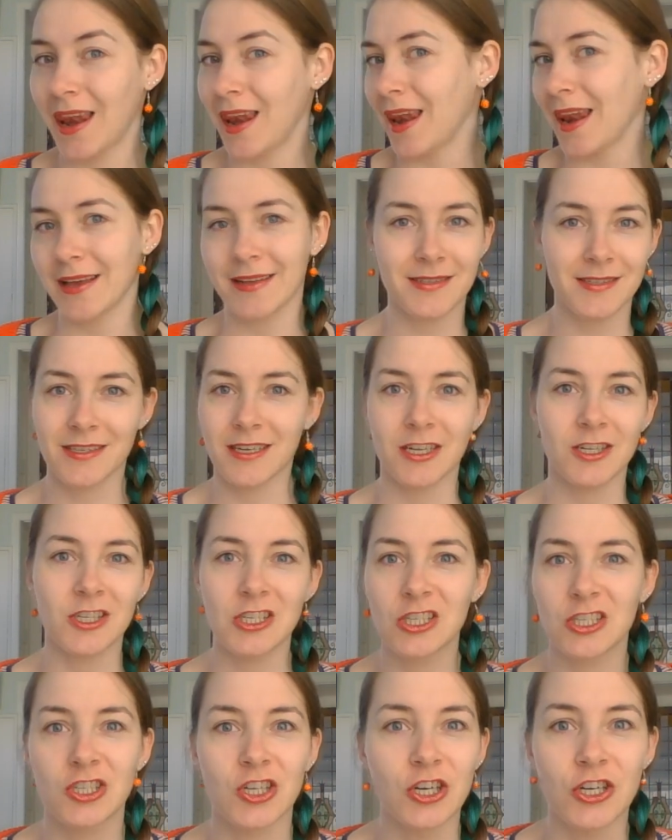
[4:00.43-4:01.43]
let's get
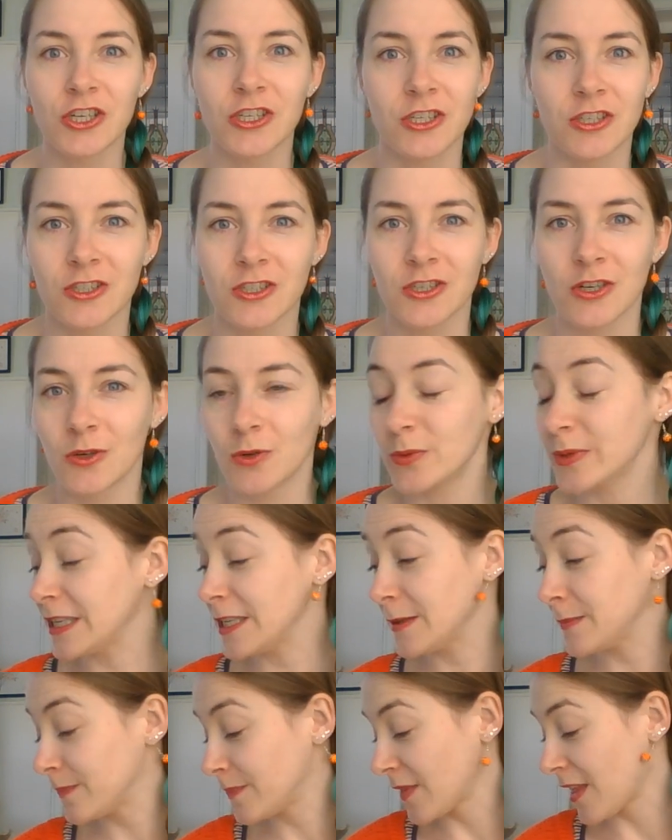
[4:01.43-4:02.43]
started, shall
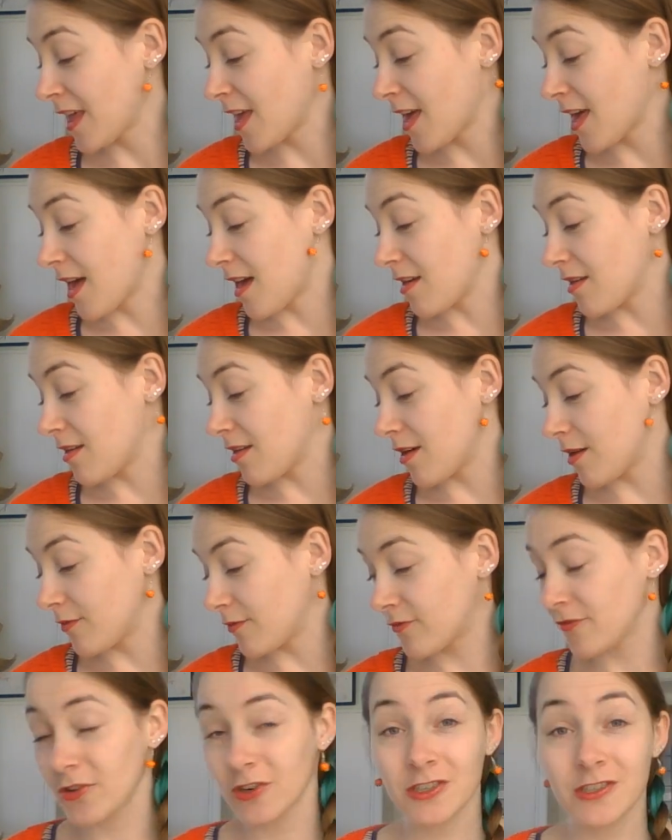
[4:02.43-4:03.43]
we?
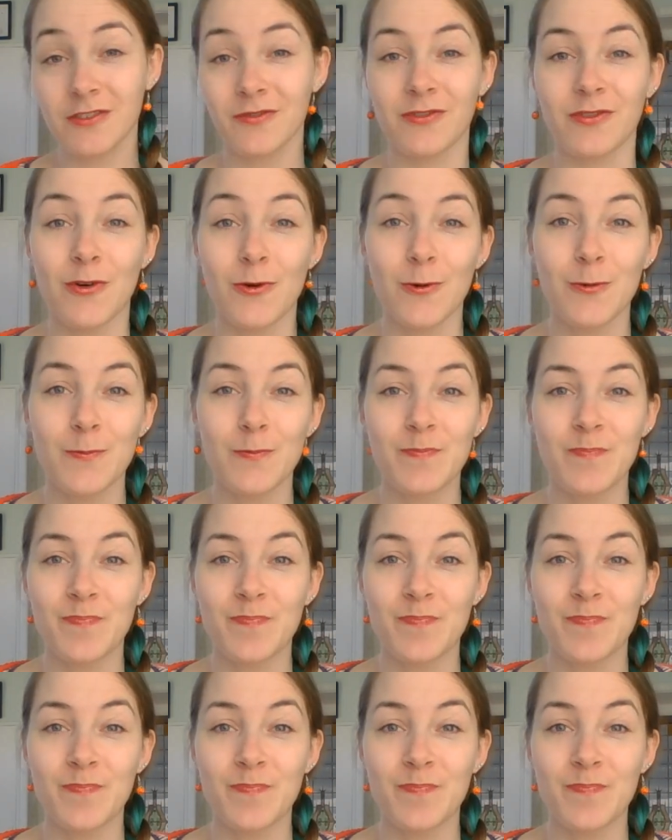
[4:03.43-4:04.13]
First of all,